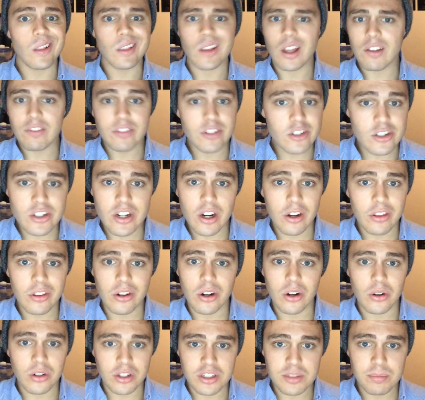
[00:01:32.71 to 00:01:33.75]
love to share
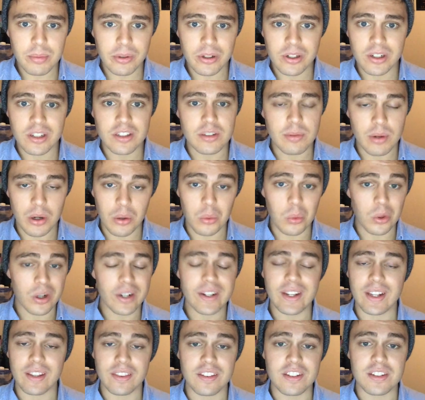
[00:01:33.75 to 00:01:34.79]
their own experience about
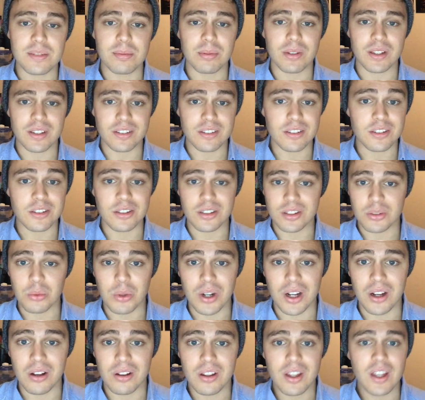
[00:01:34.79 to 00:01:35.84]
working at these places as
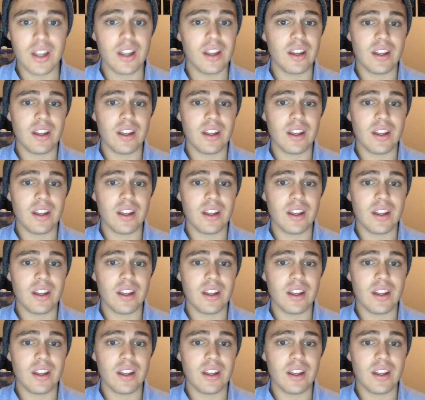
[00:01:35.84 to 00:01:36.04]
well.